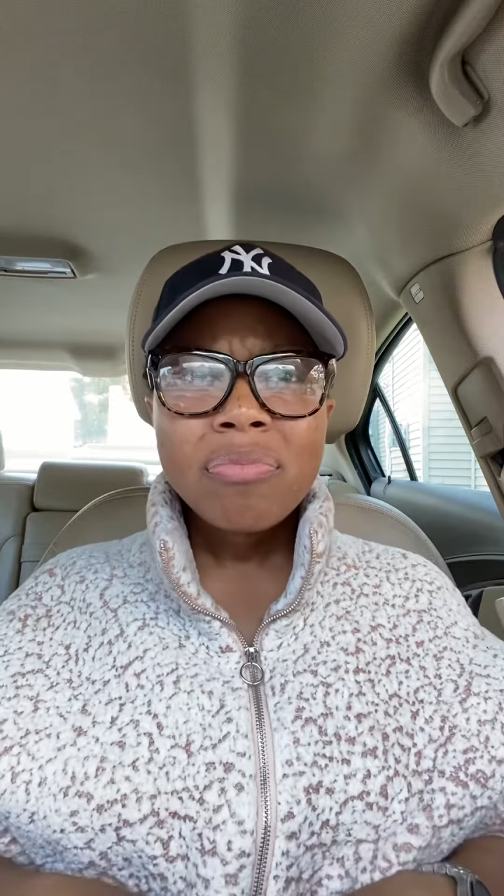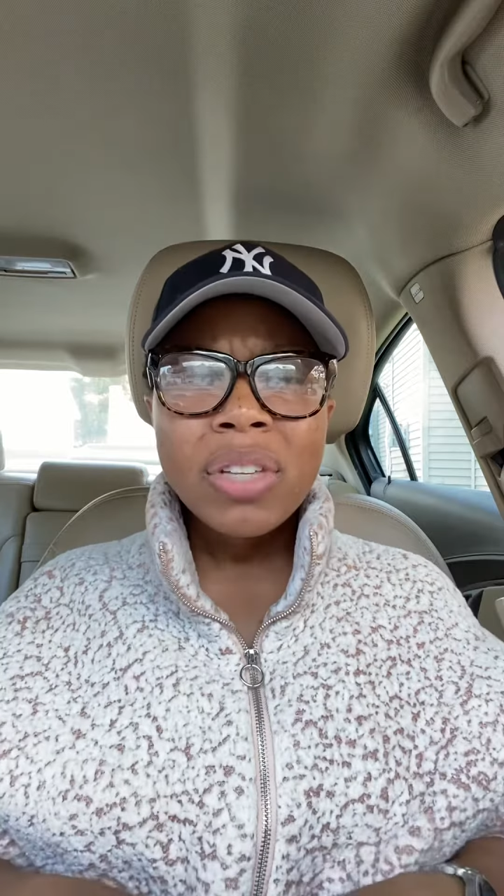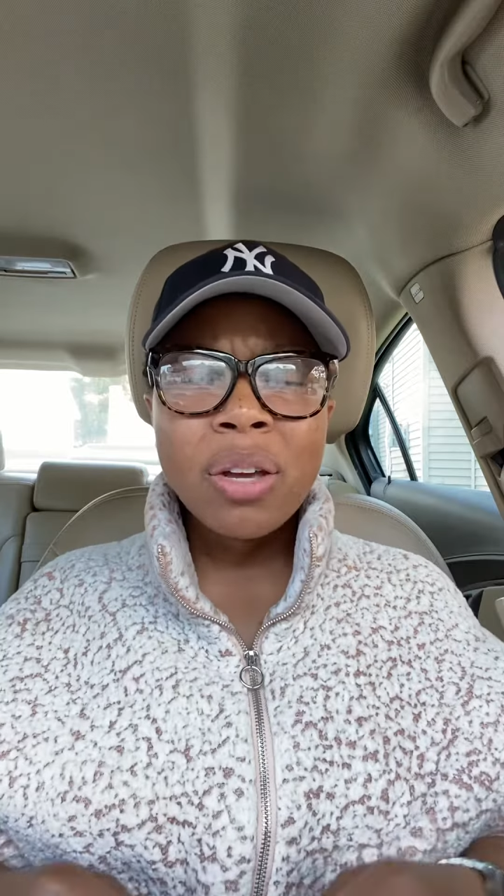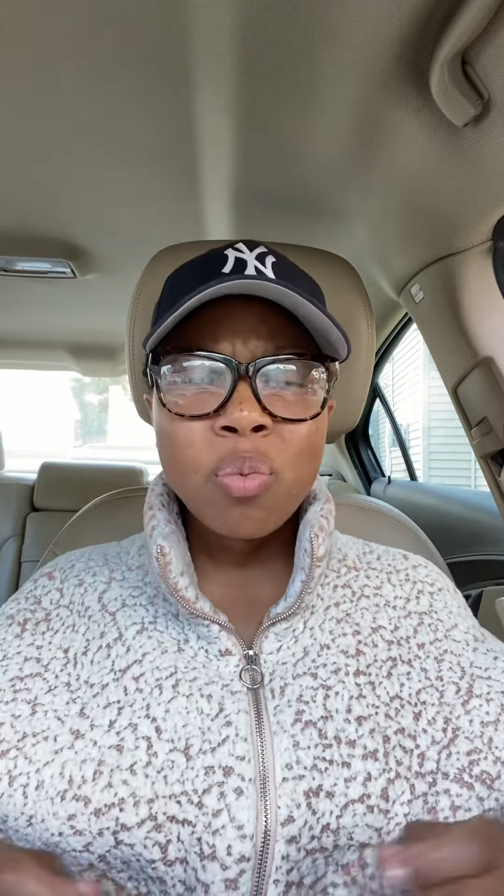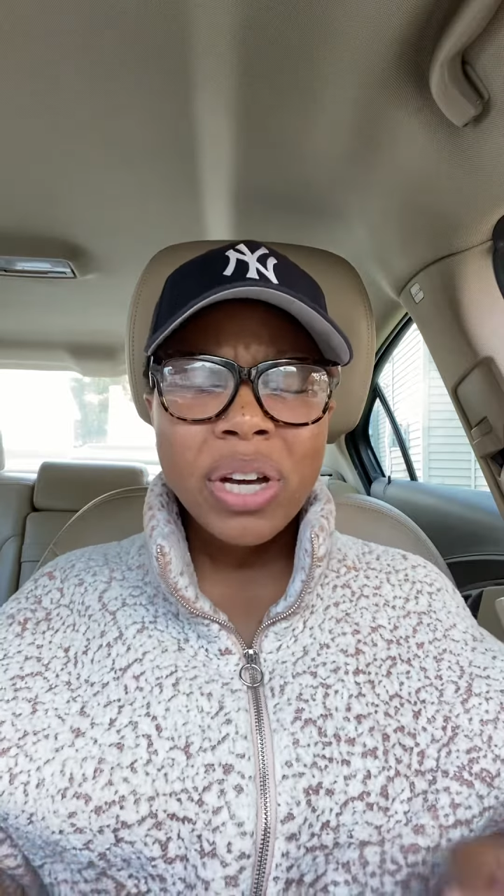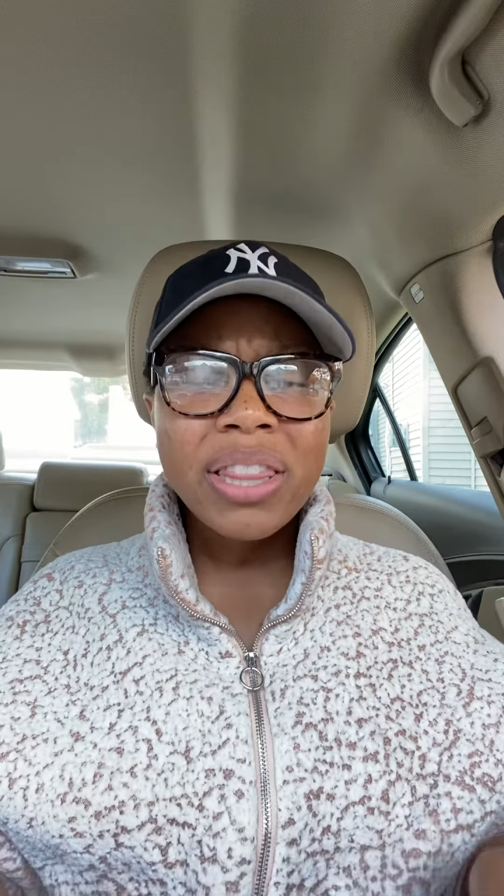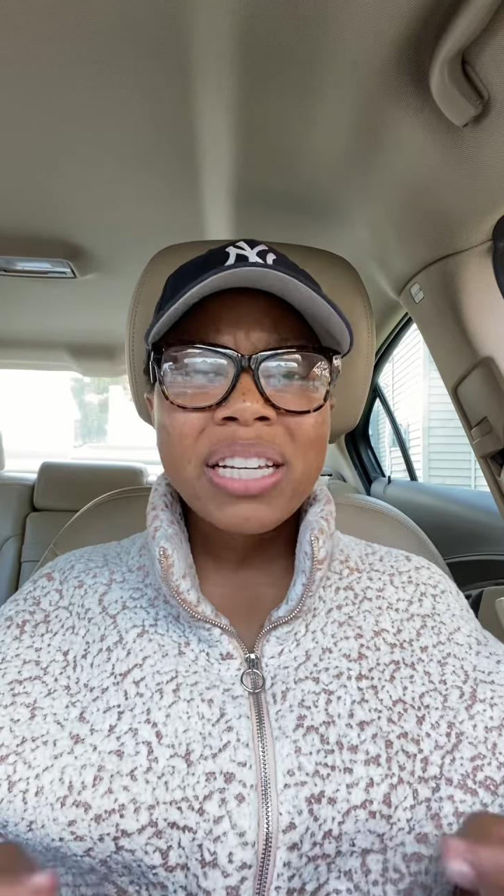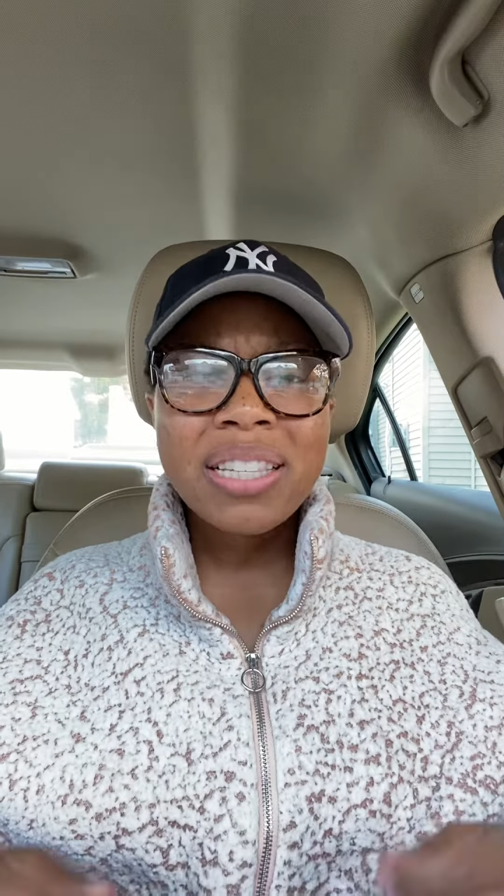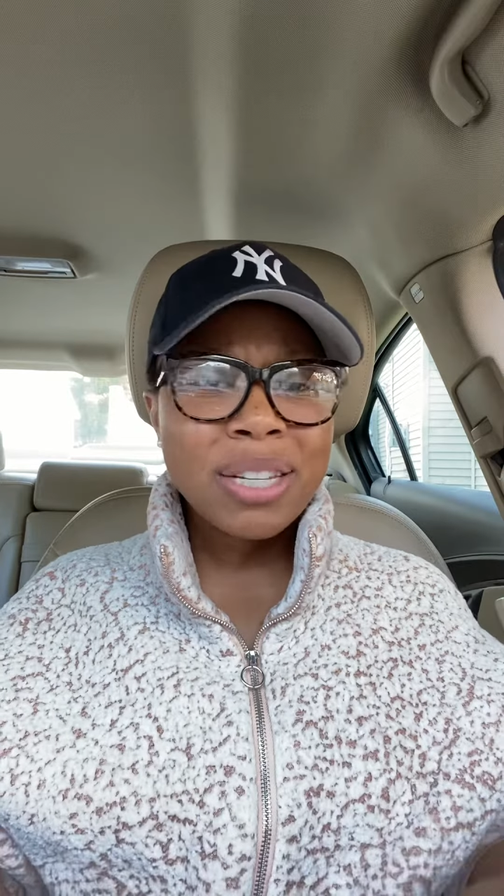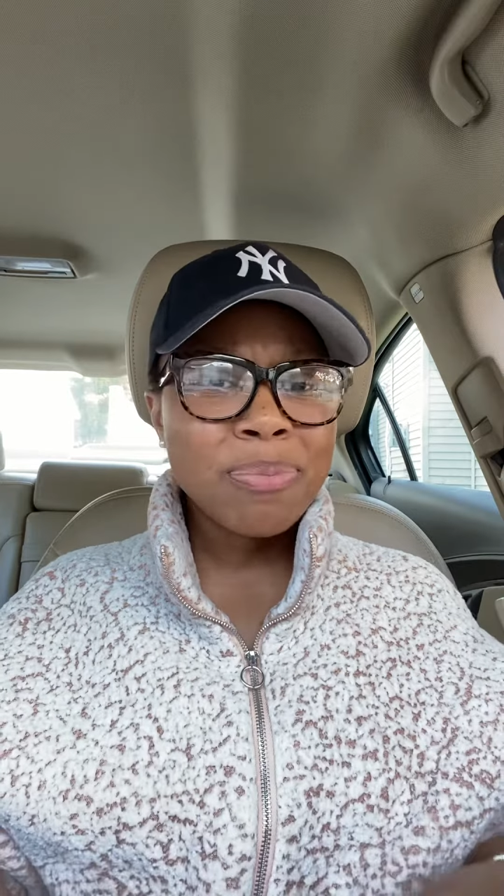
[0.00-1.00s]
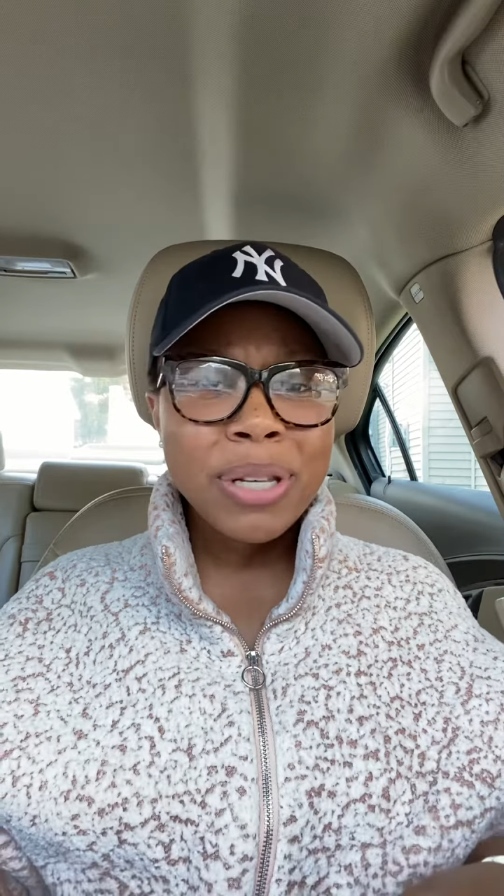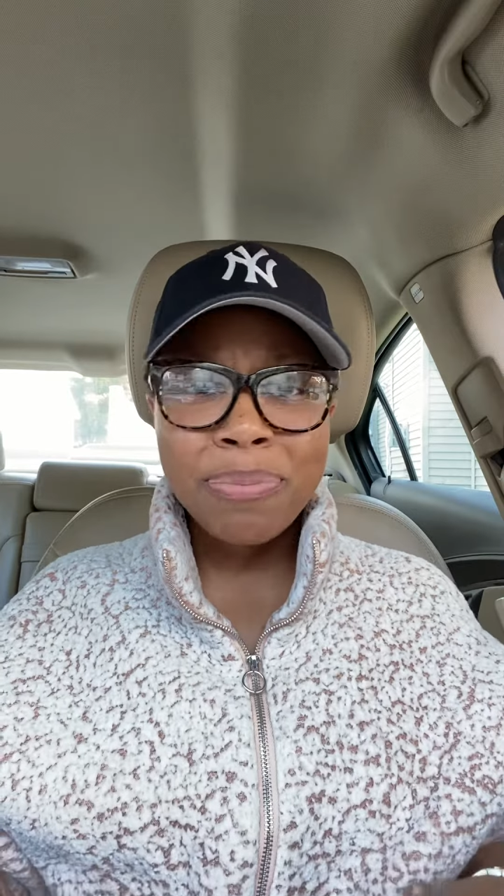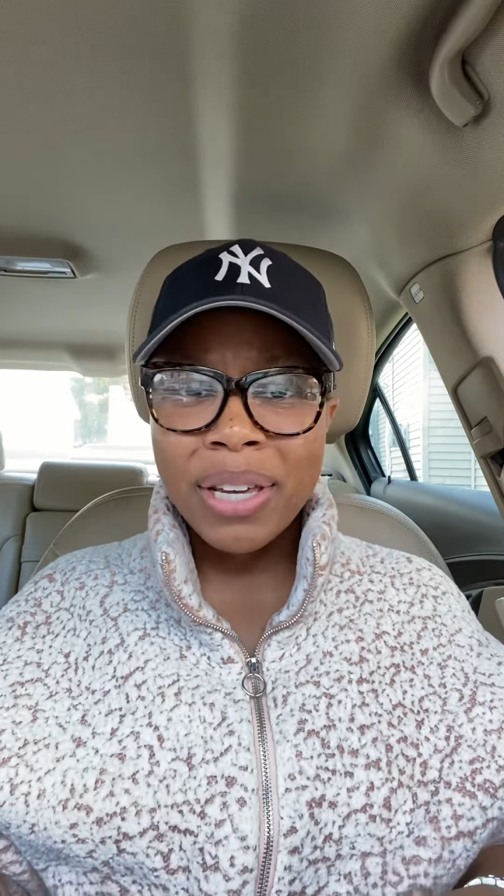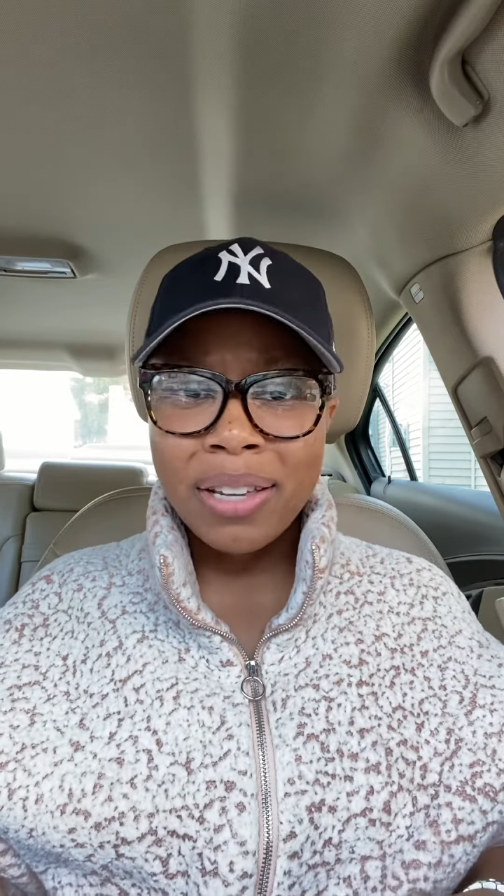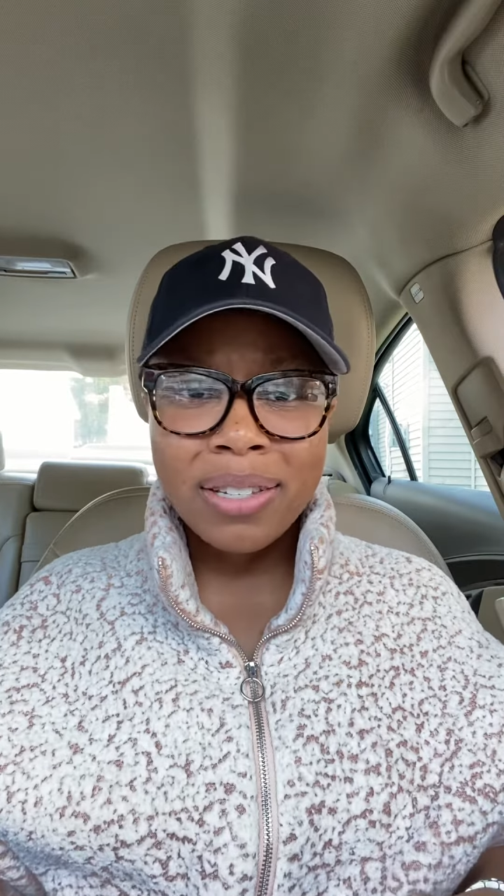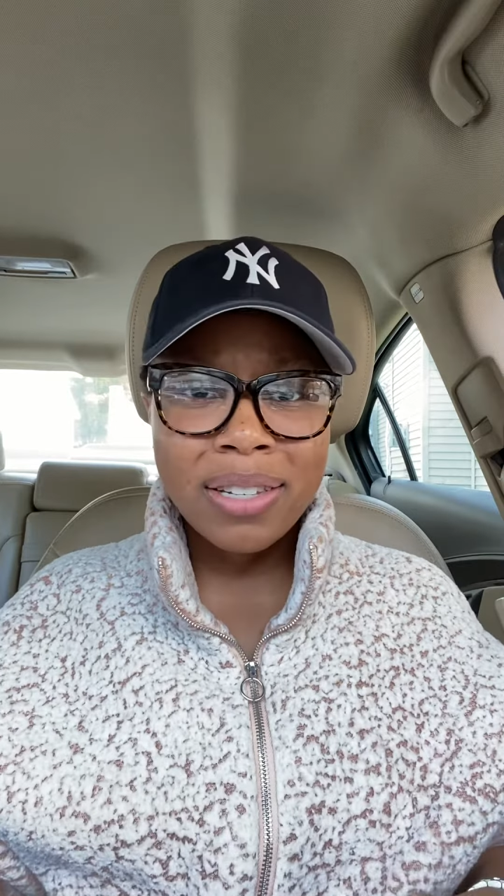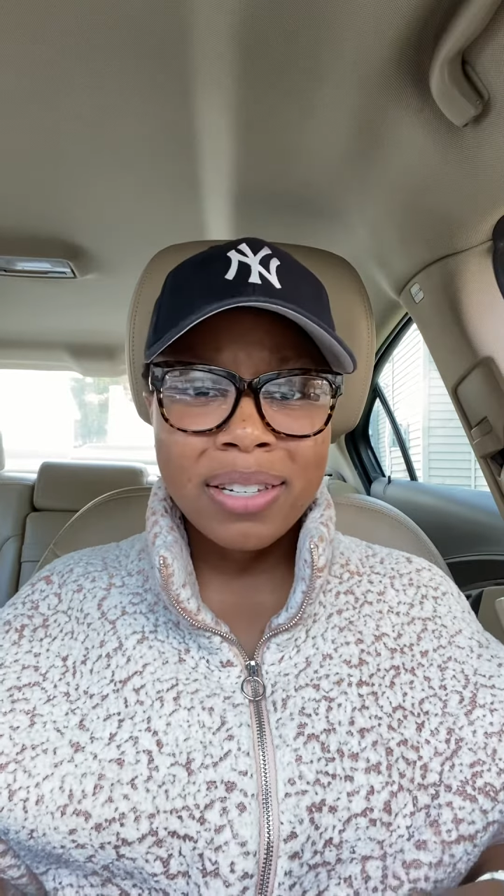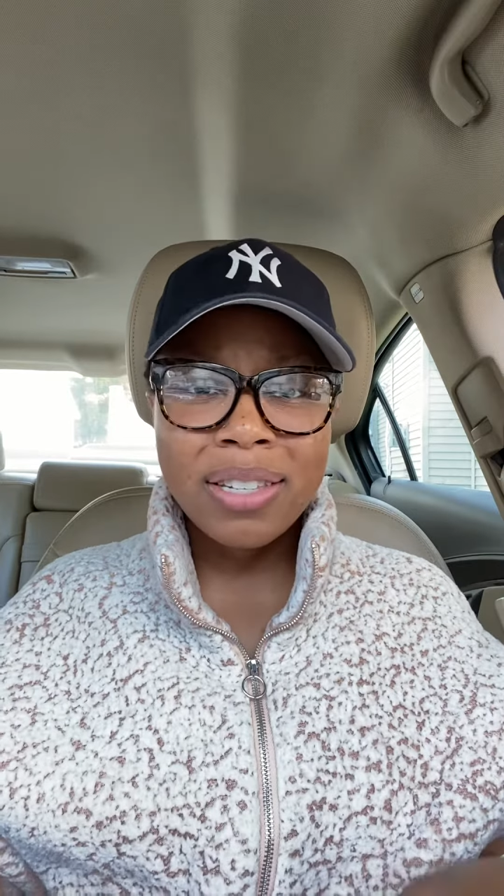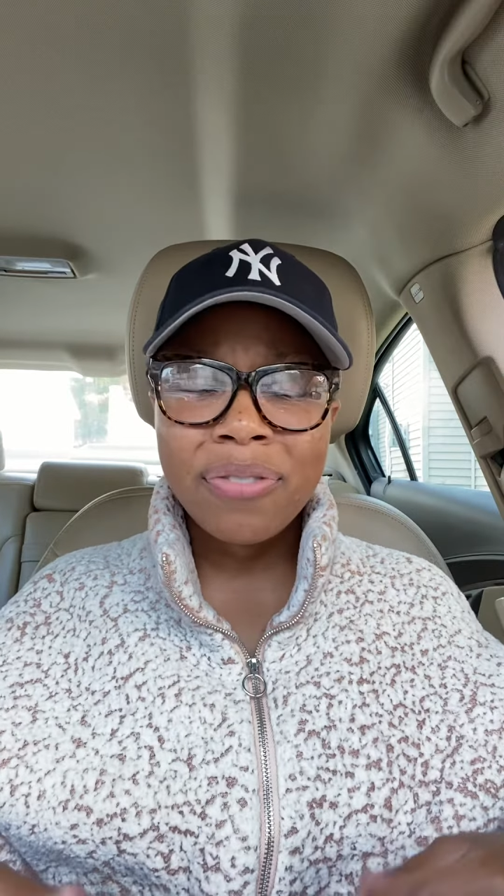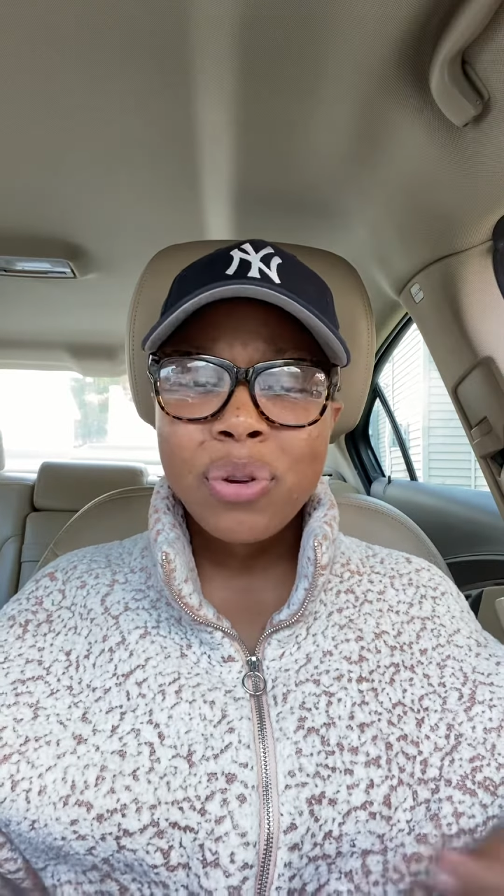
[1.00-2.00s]
And what that simply means
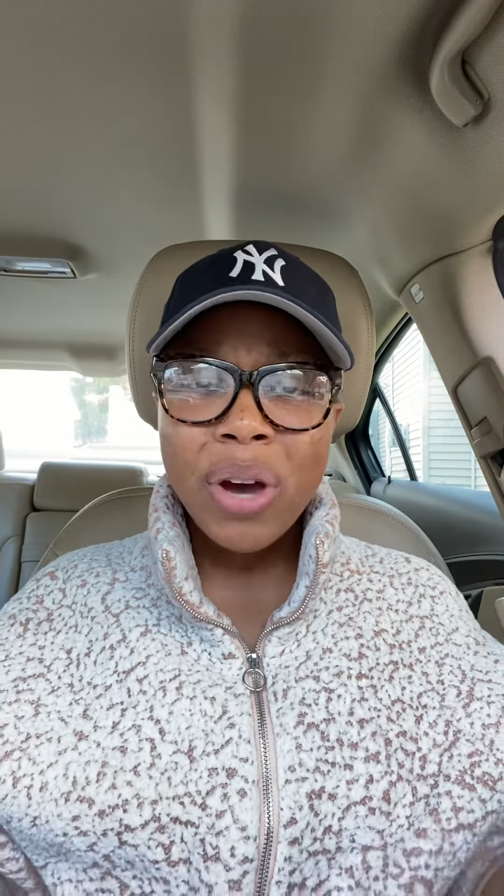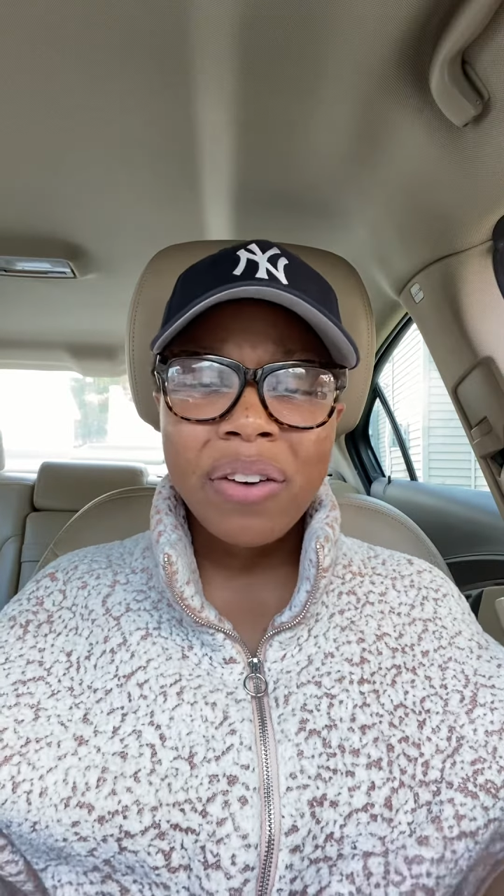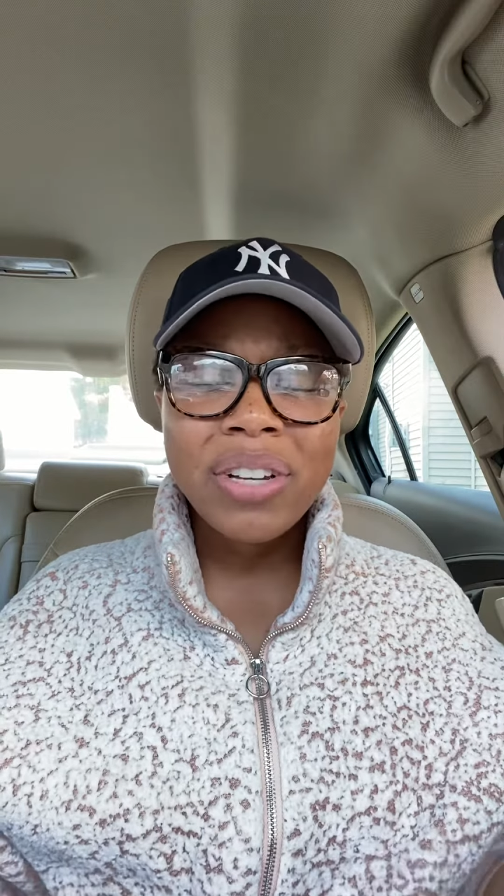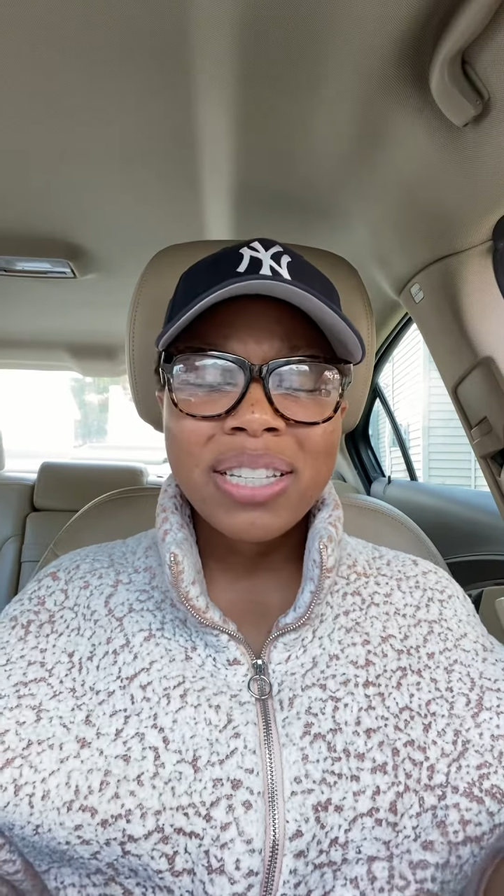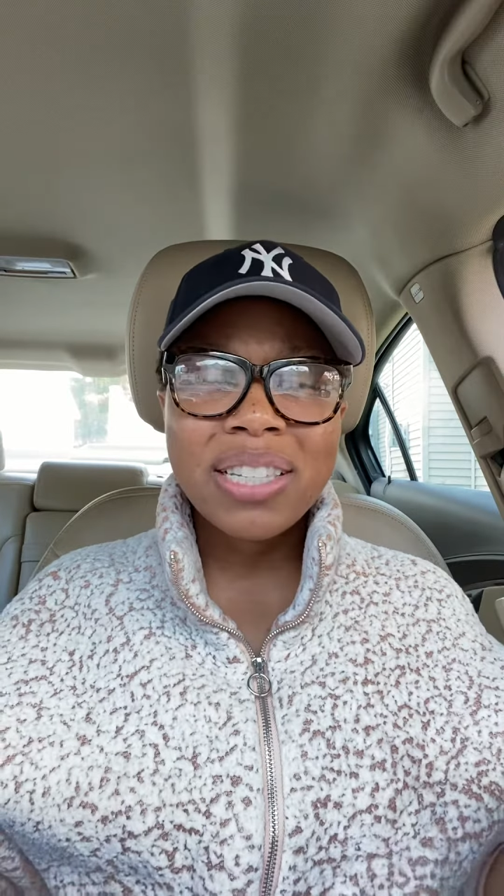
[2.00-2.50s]
is if you have a